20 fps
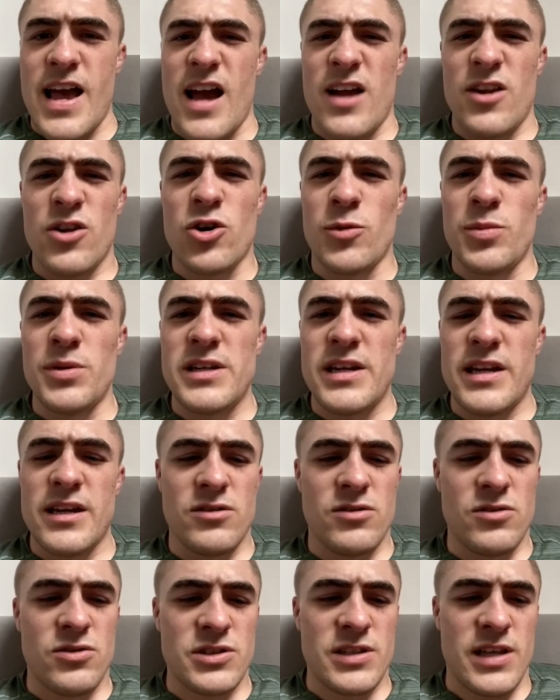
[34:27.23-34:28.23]
I had a couple of
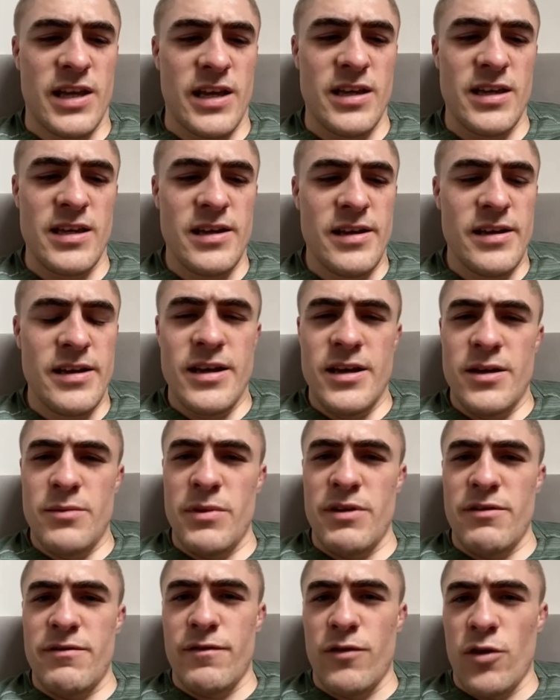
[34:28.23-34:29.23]
niggles, like
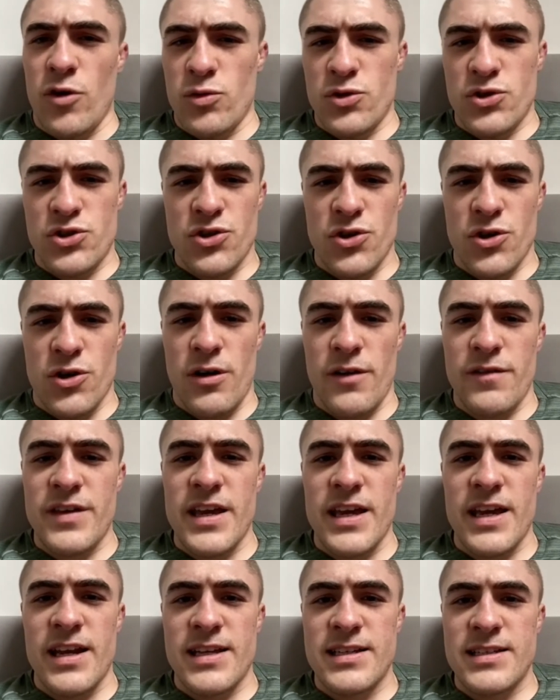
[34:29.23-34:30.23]
my foot was sore off
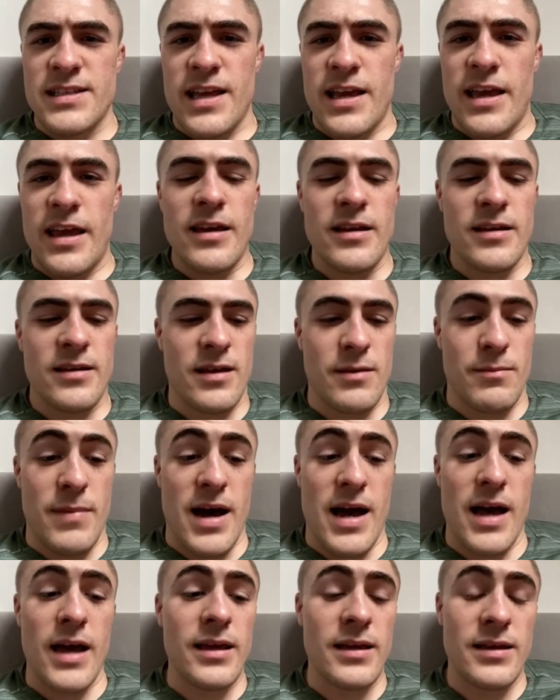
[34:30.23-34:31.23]
kicking his knee, and
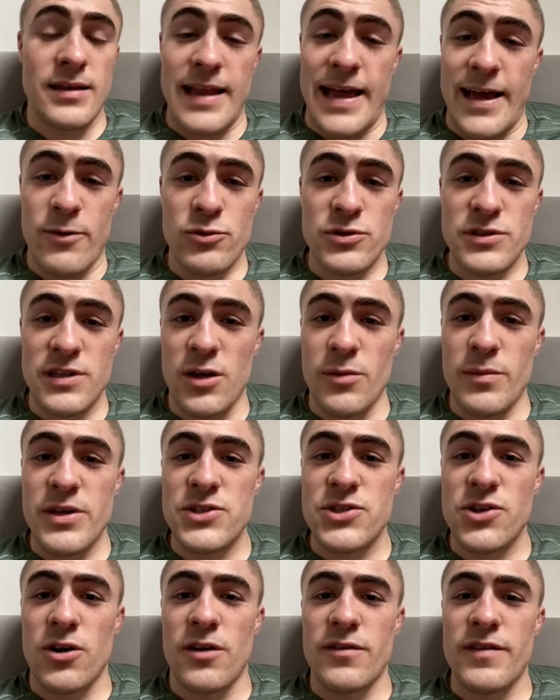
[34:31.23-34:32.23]
my leg was a little bit
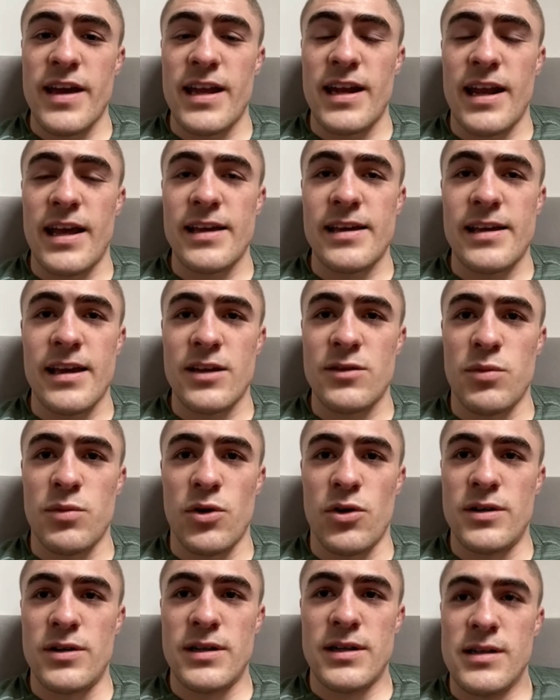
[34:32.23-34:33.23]
sore off getting leg kicked,
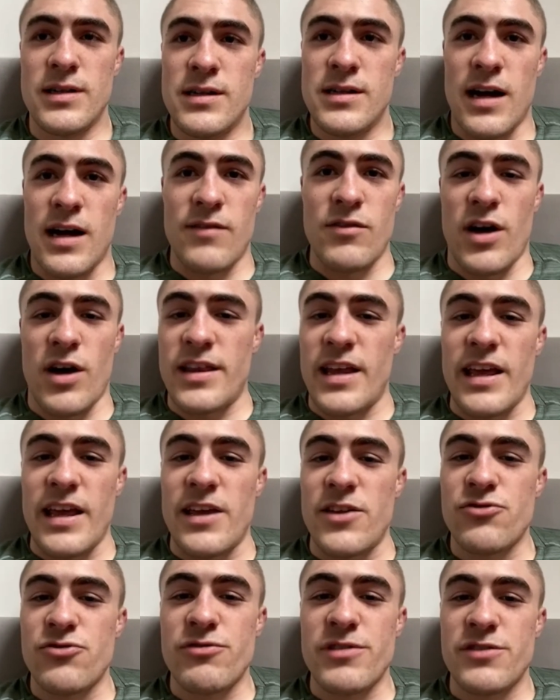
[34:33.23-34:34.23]
but I've not had any
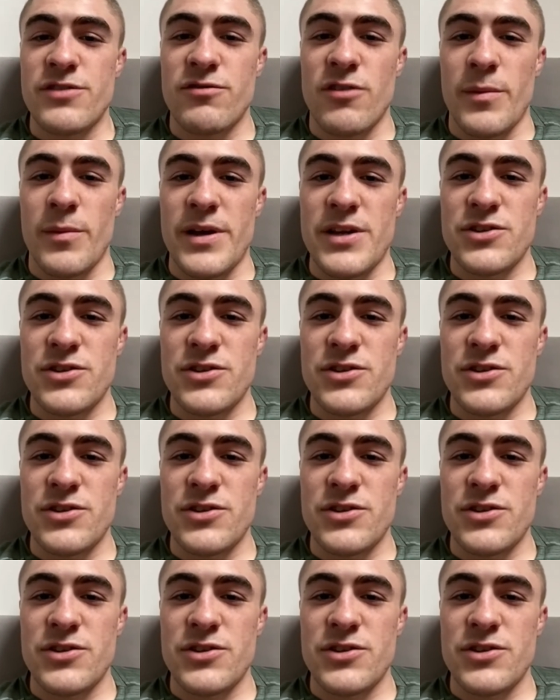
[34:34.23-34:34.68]
injuries from it.